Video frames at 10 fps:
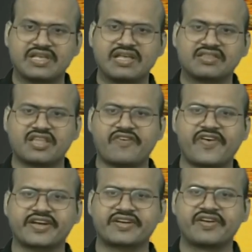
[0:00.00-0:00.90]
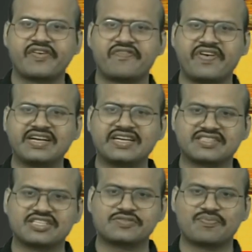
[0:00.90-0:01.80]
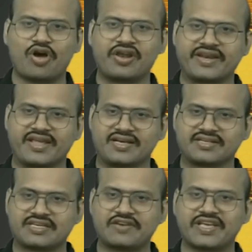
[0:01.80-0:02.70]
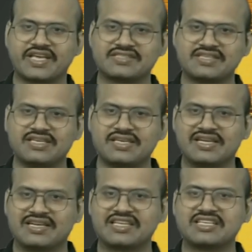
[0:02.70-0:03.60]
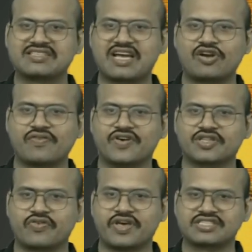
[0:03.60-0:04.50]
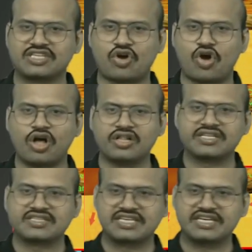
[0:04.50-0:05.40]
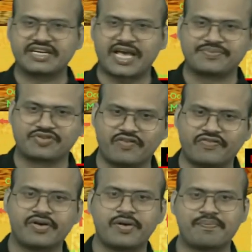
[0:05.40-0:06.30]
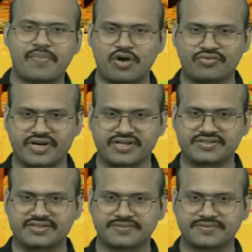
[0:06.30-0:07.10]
The effect felt is in small areas, and we can see this kind of earthquakes in all the three types of boundaries.